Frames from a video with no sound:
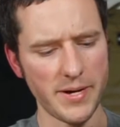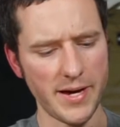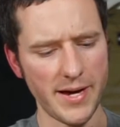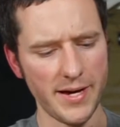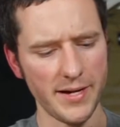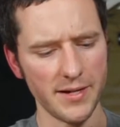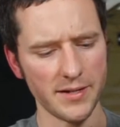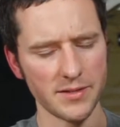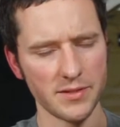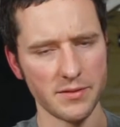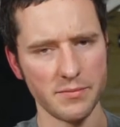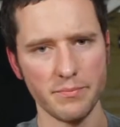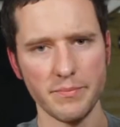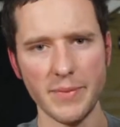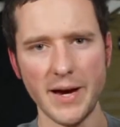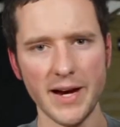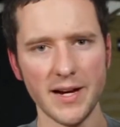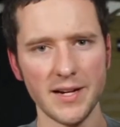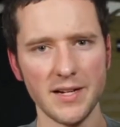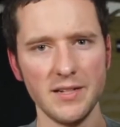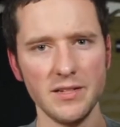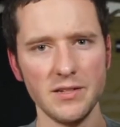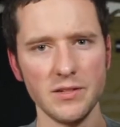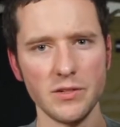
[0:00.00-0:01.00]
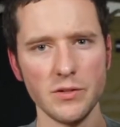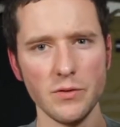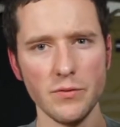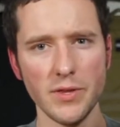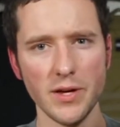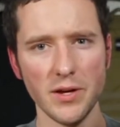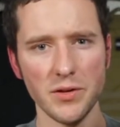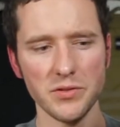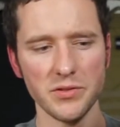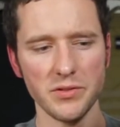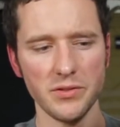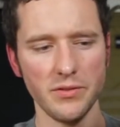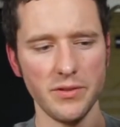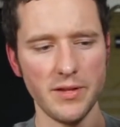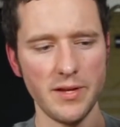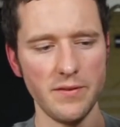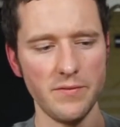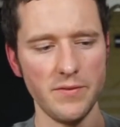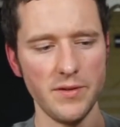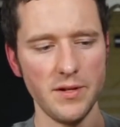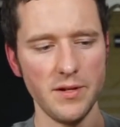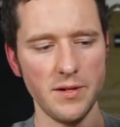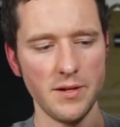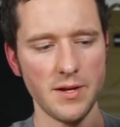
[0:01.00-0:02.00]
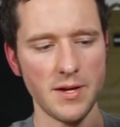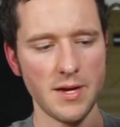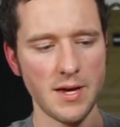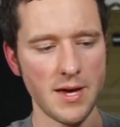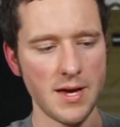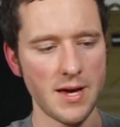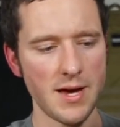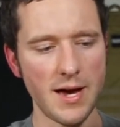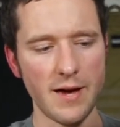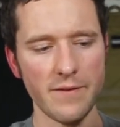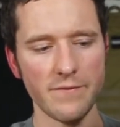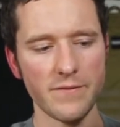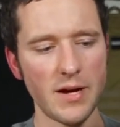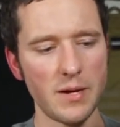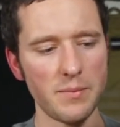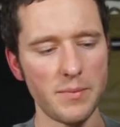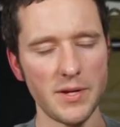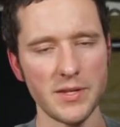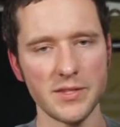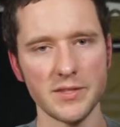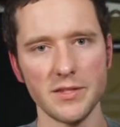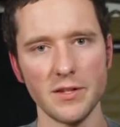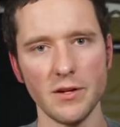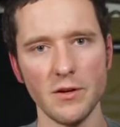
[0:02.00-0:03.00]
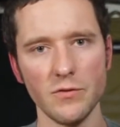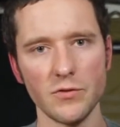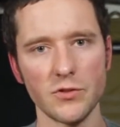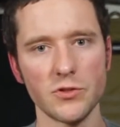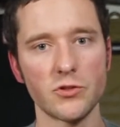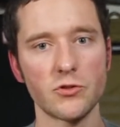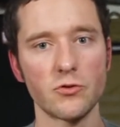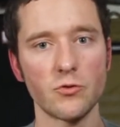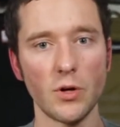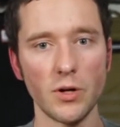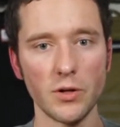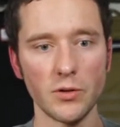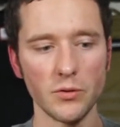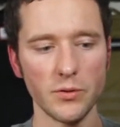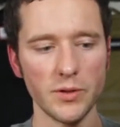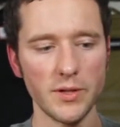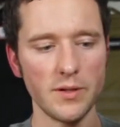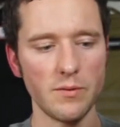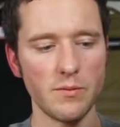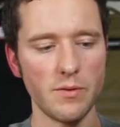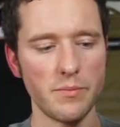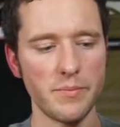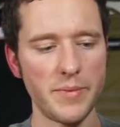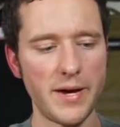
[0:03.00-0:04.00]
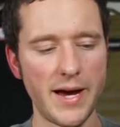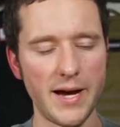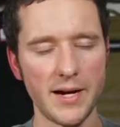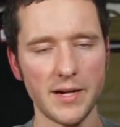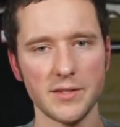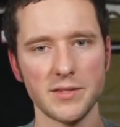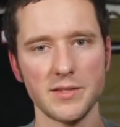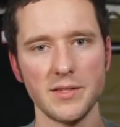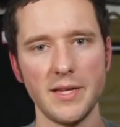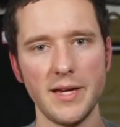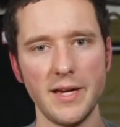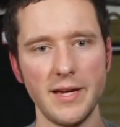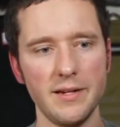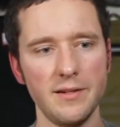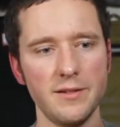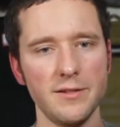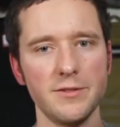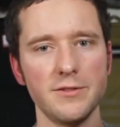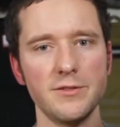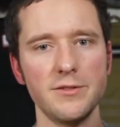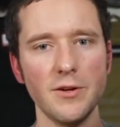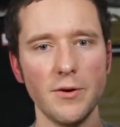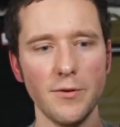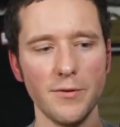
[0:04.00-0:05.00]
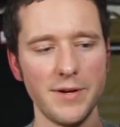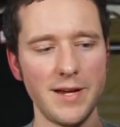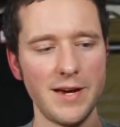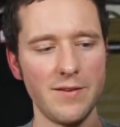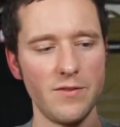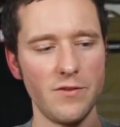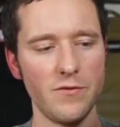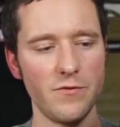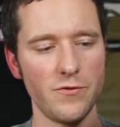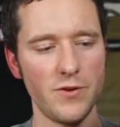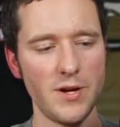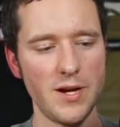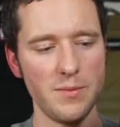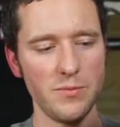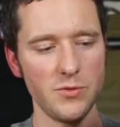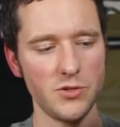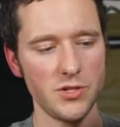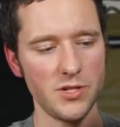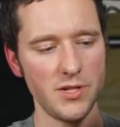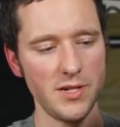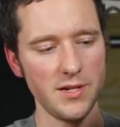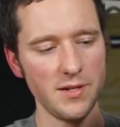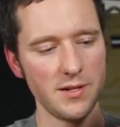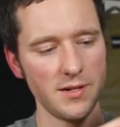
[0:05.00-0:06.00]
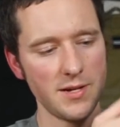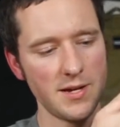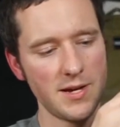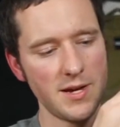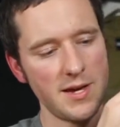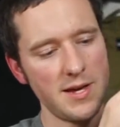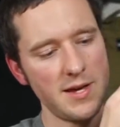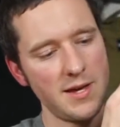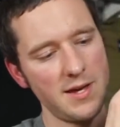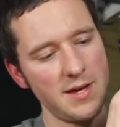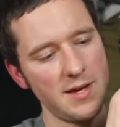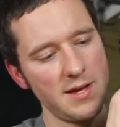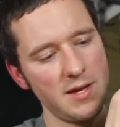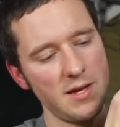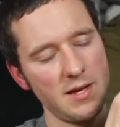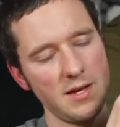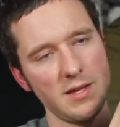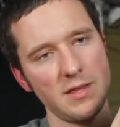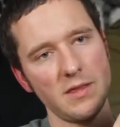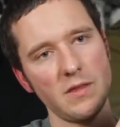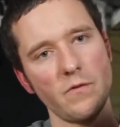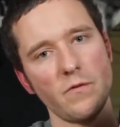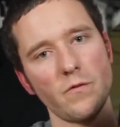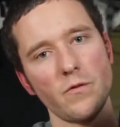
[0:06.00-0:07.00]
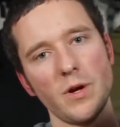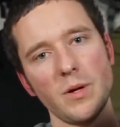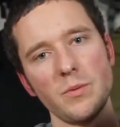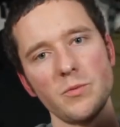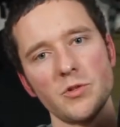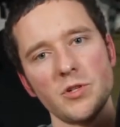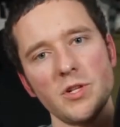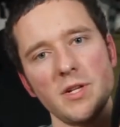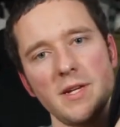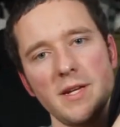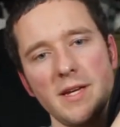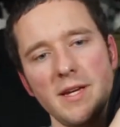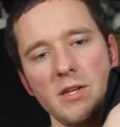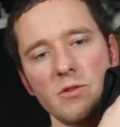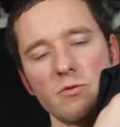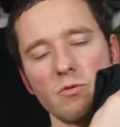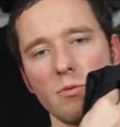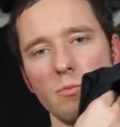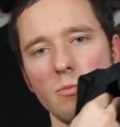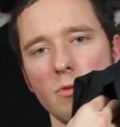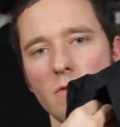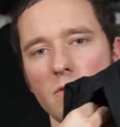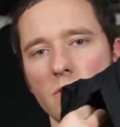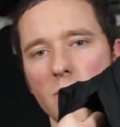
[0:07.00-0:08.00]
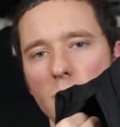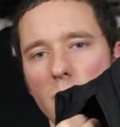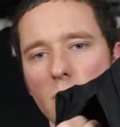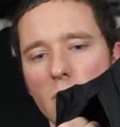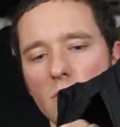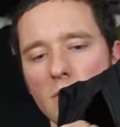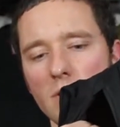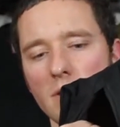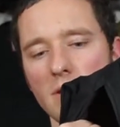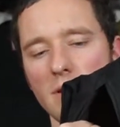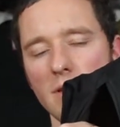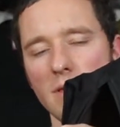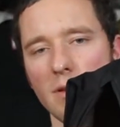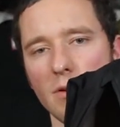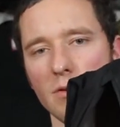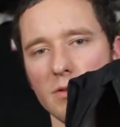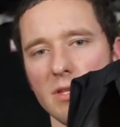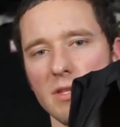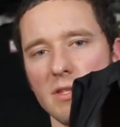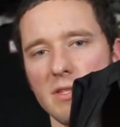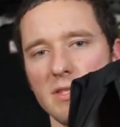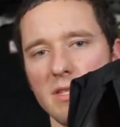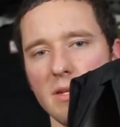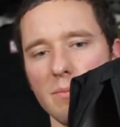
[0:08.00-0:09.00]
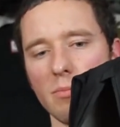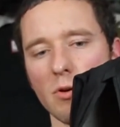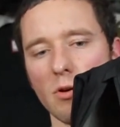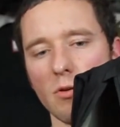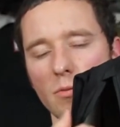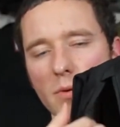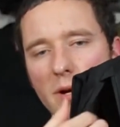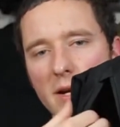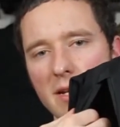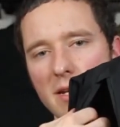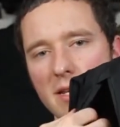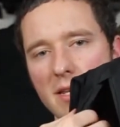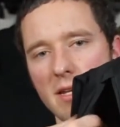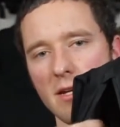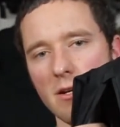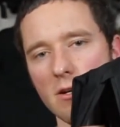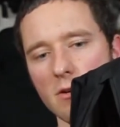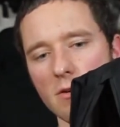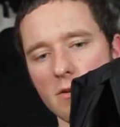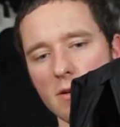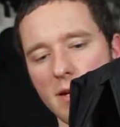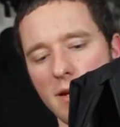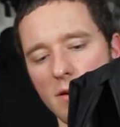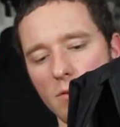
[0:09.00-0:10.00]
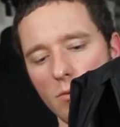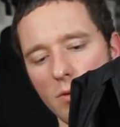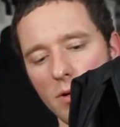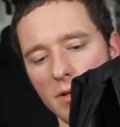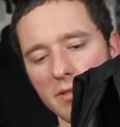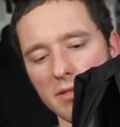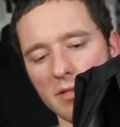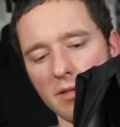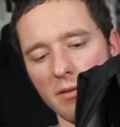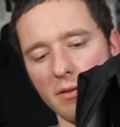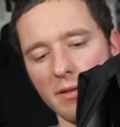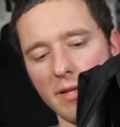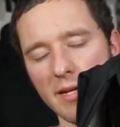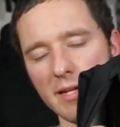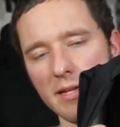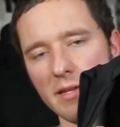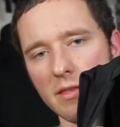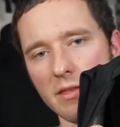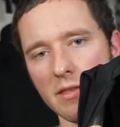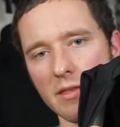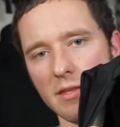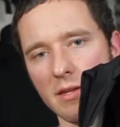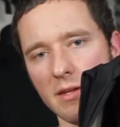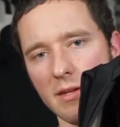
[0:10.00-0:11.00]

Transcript: packs back in 2011, I find myself struggling with packs that don't have a frame sheet. The frame sheet is removable. There's a zipper right here. It runs the length,